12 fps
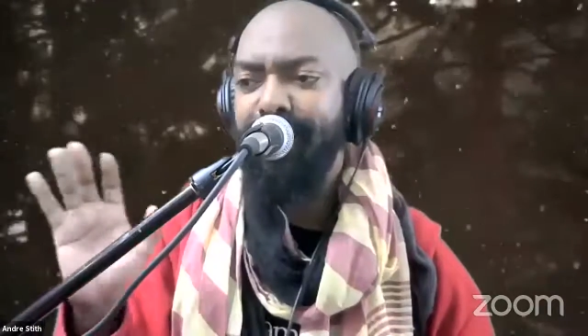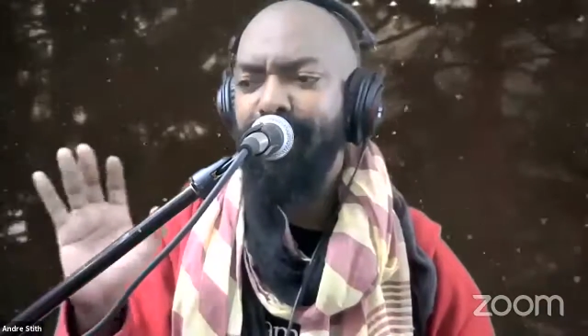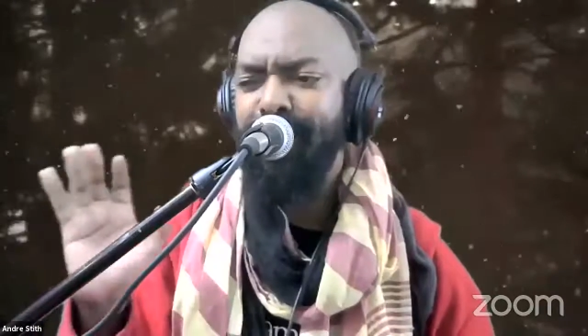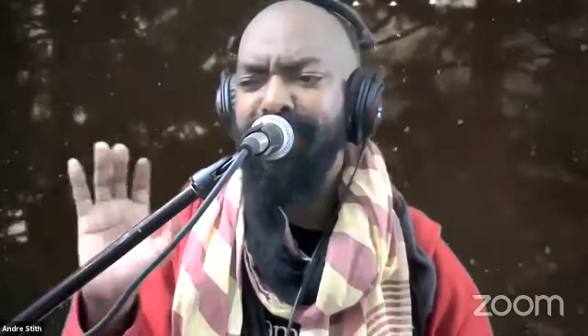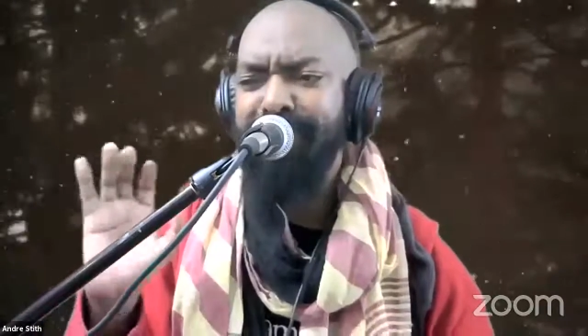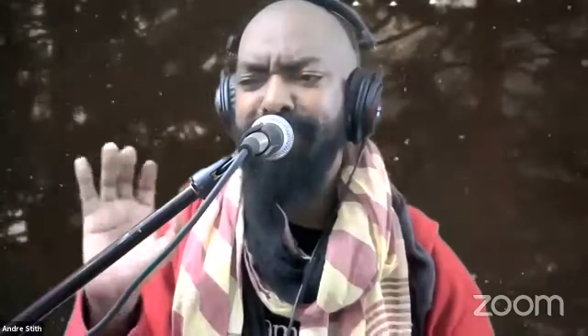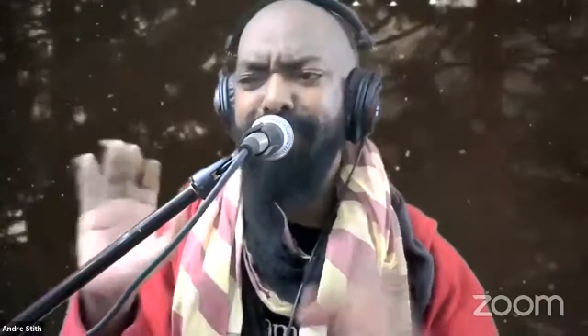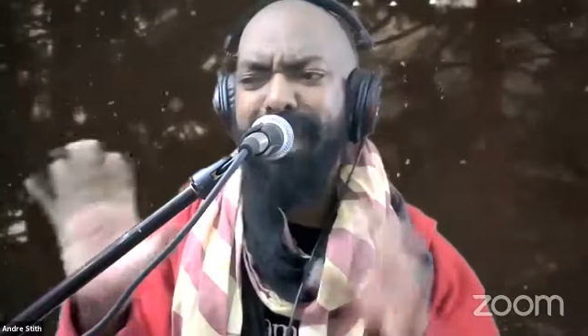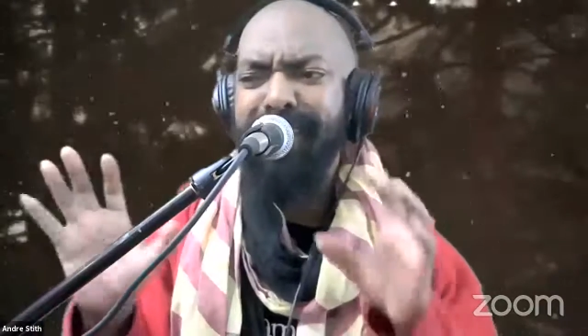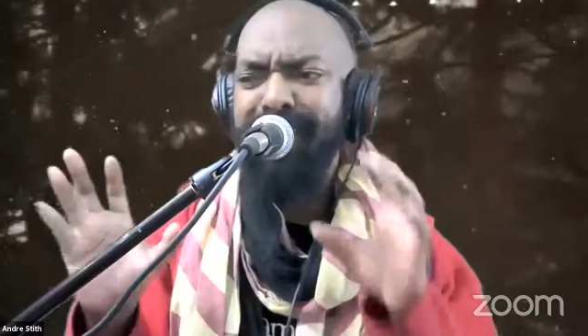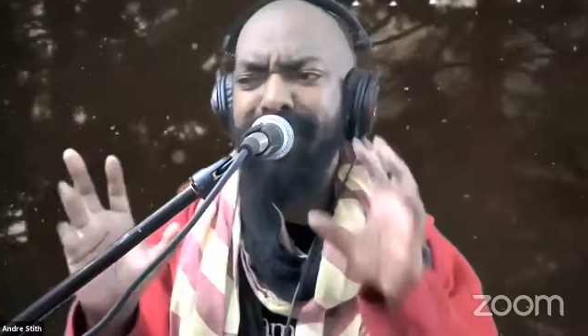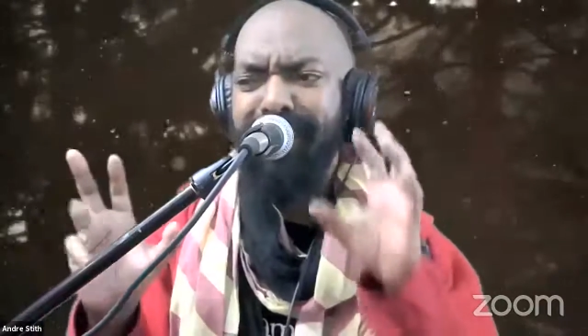which is
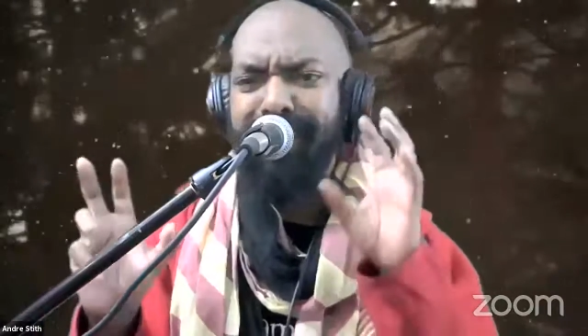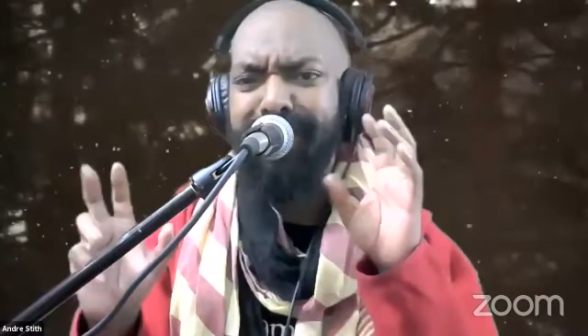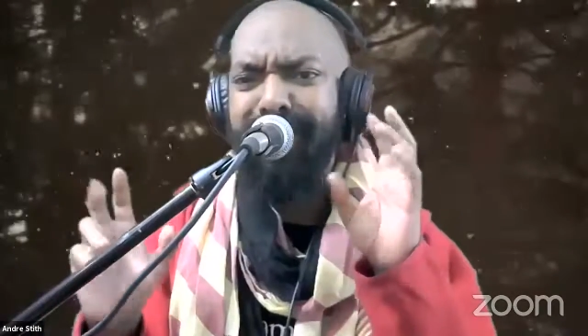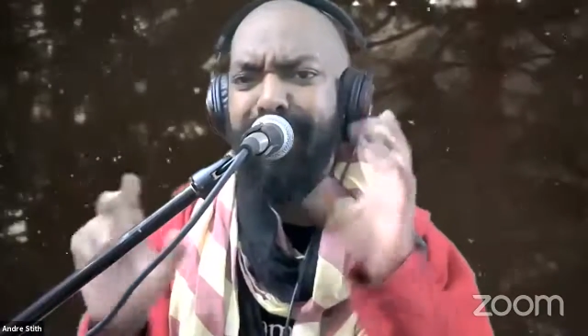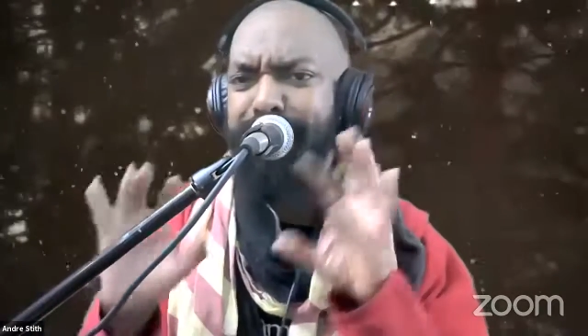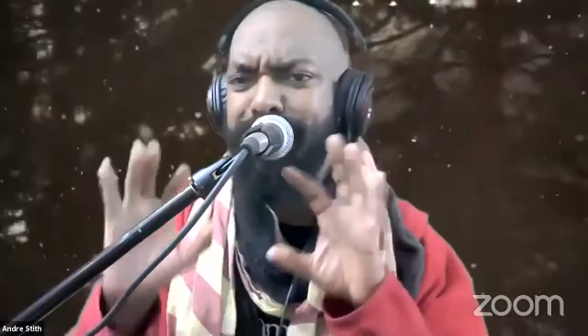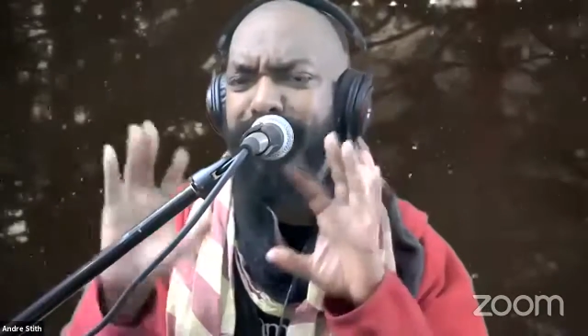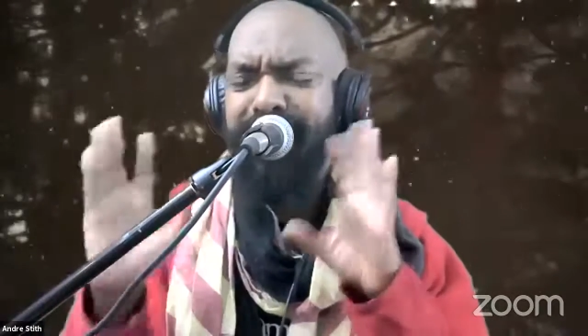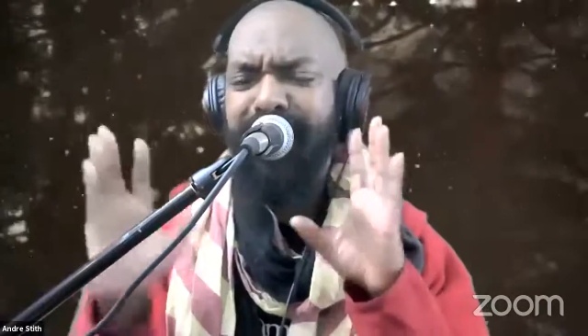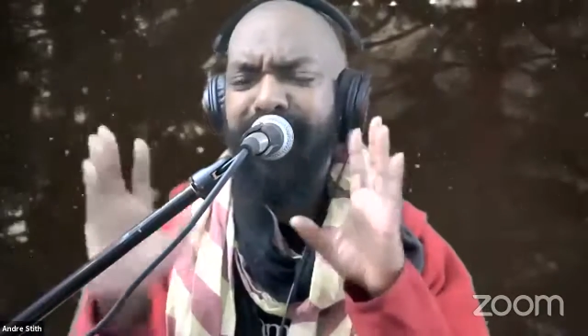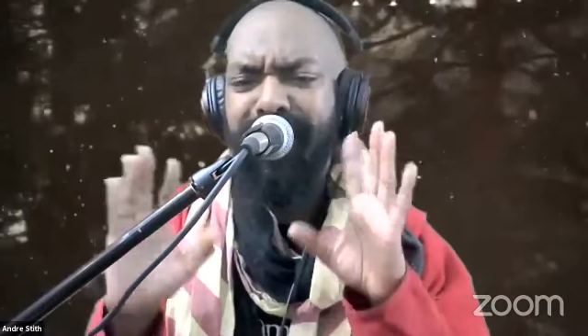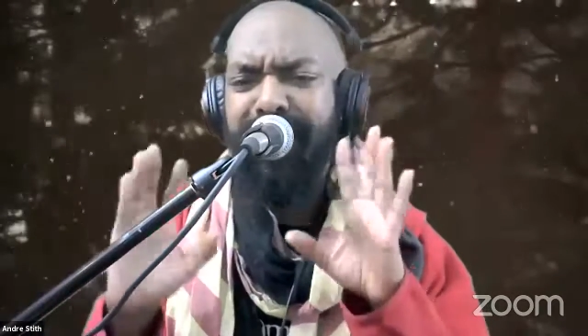amazing, like contemporary,
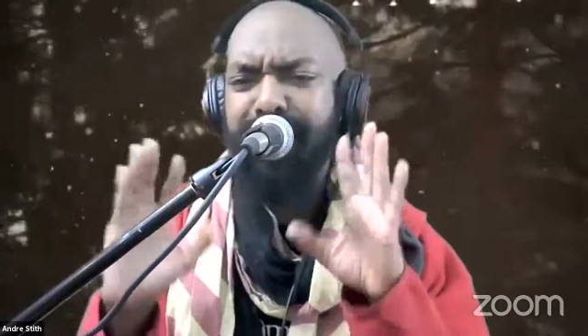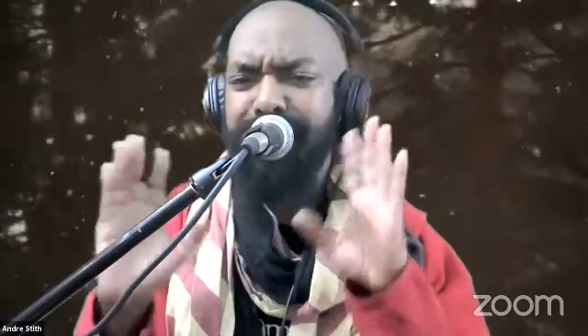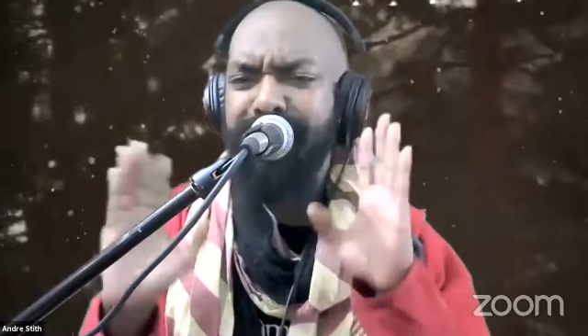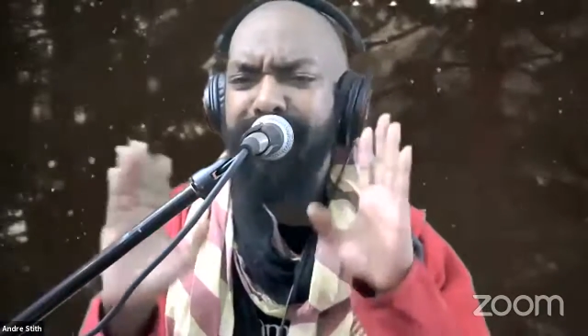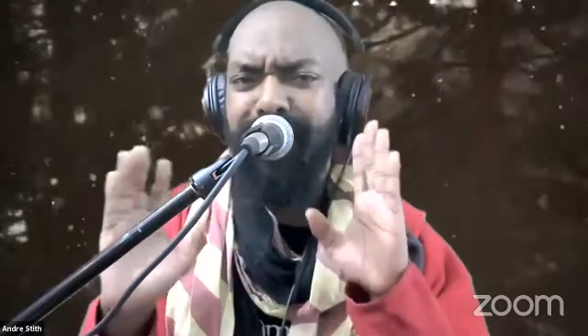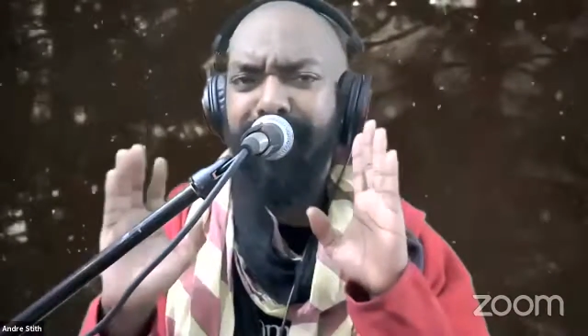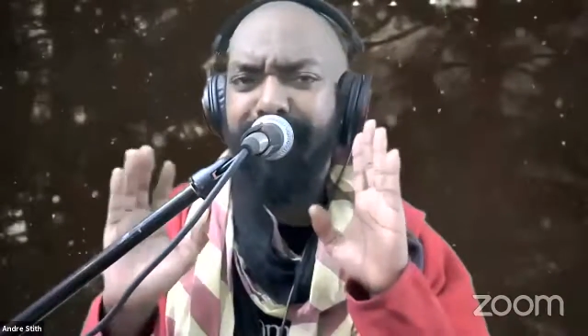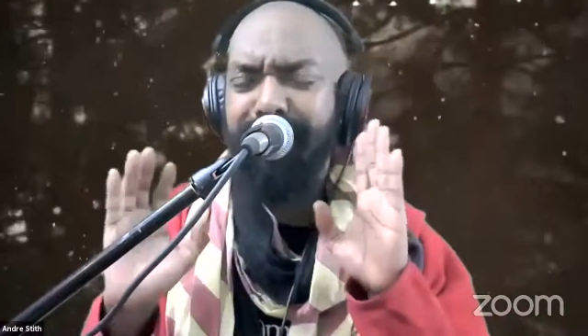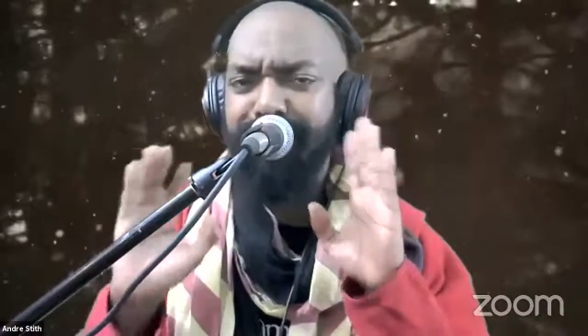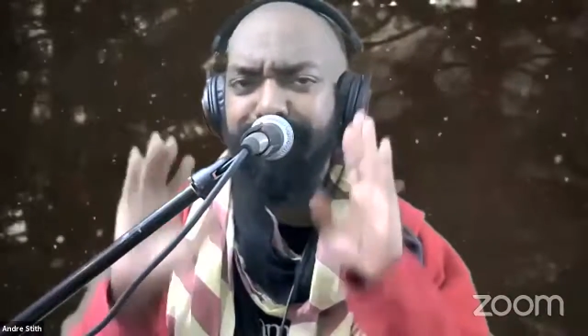like he was like